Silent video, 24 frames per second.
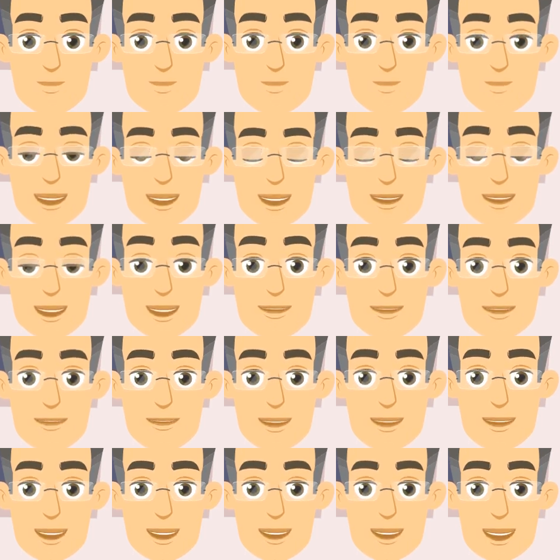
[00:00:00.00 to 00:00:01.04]
The severity
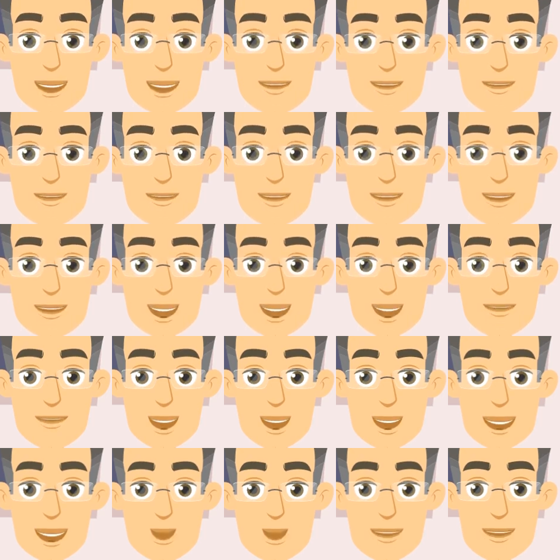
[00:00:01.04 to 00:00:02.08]
of the sprain and type of
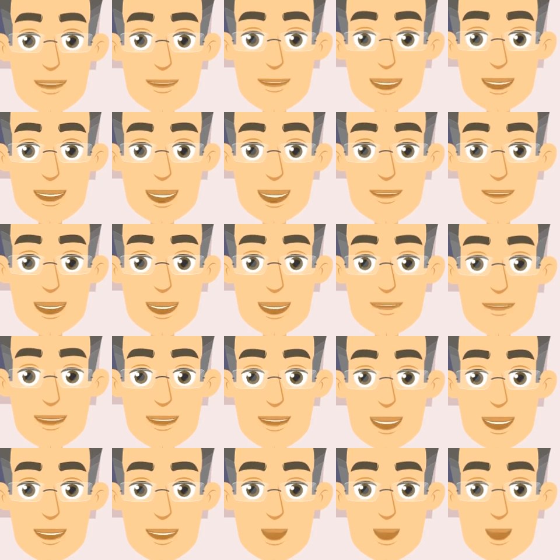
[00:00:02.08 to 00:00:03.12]
sprain will vary
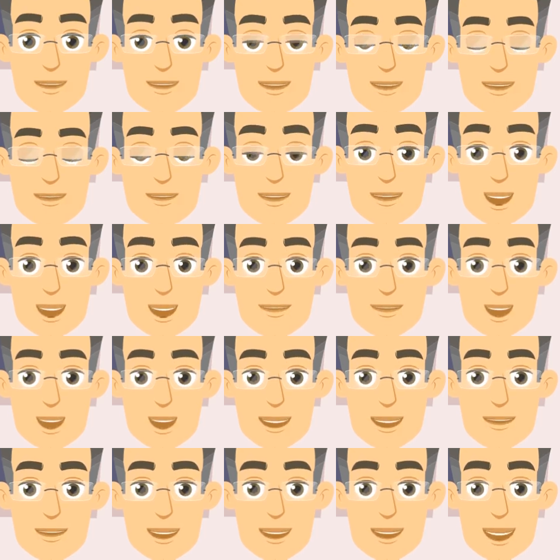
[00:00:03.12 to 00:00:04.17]
depending on the type of
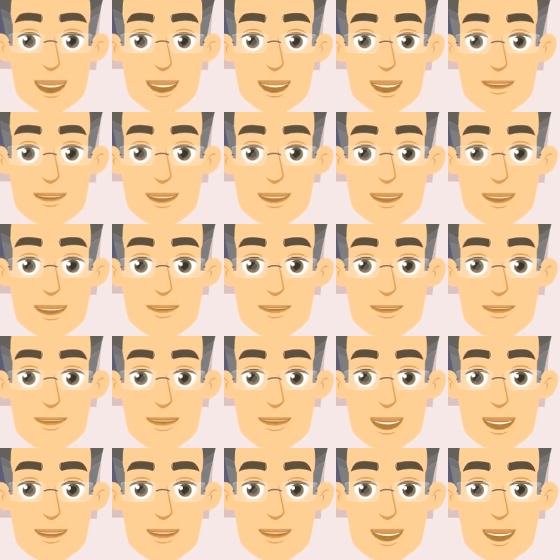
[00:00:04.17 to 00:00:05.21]
injury and the underlying
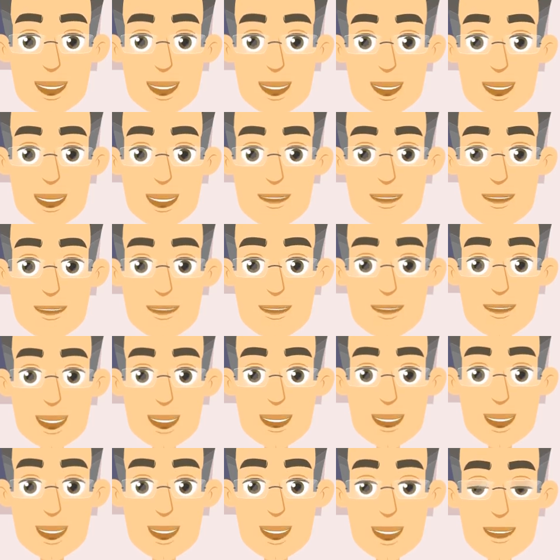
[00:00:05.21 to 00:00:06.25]
health of the knee
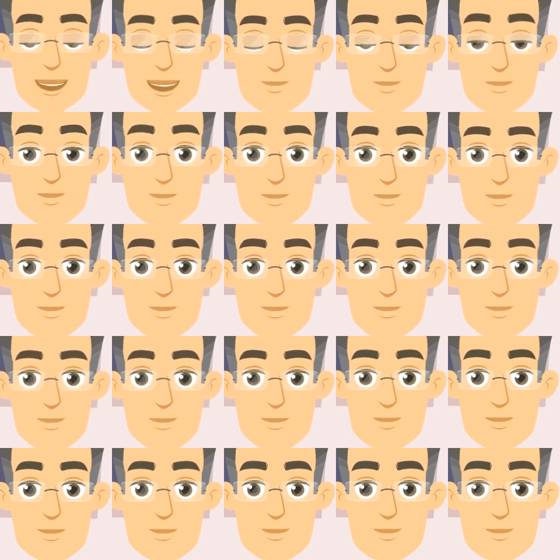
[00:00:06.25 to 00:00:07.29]
ligaments.
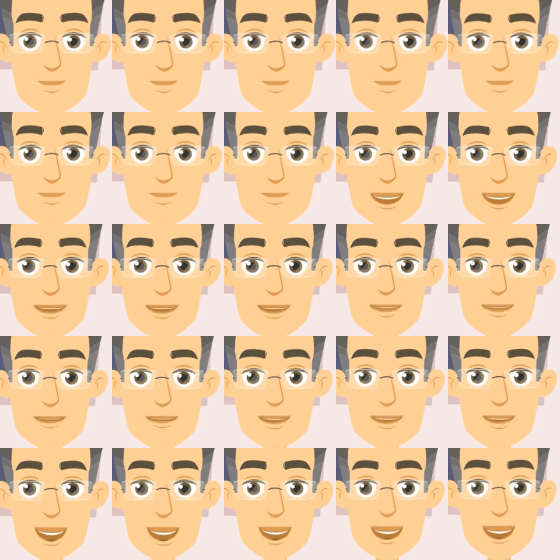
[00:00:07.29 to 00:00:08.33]
So now
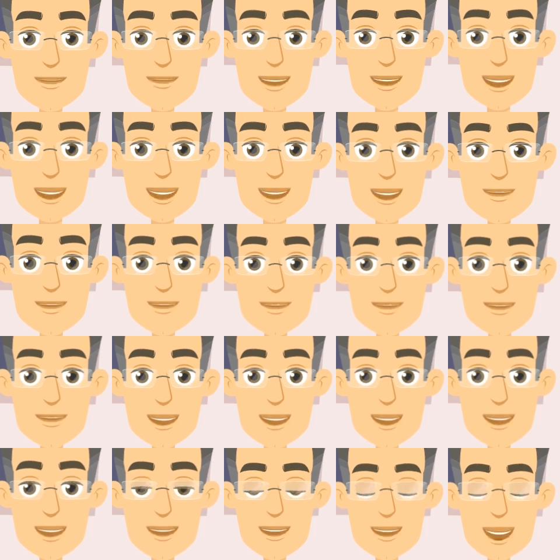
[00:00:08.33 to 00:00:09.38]
let's look at the signs
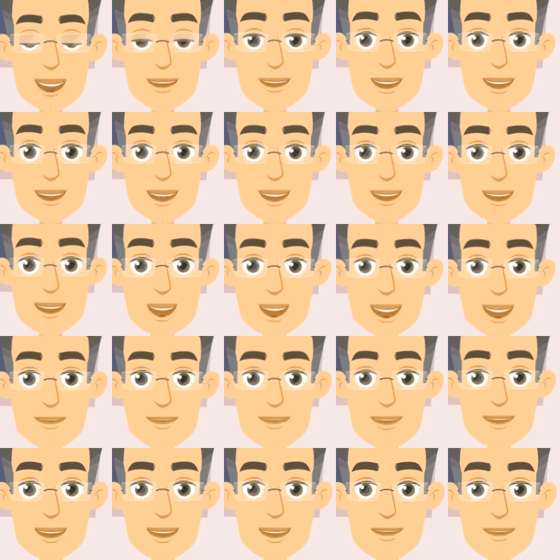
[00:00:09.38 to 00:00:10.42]
and symptoms of a
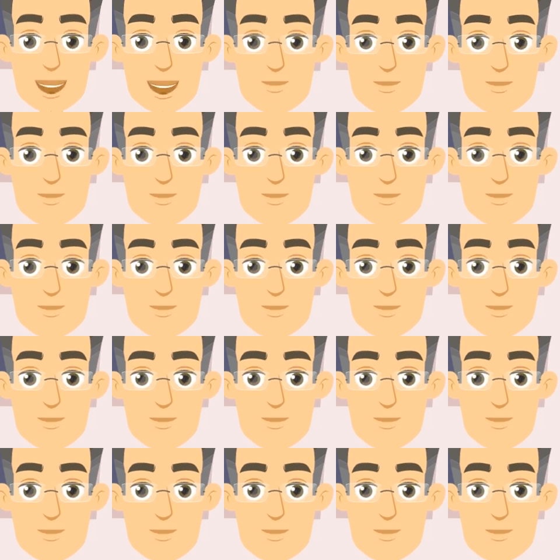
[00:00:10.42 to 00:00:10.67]
sprained knee.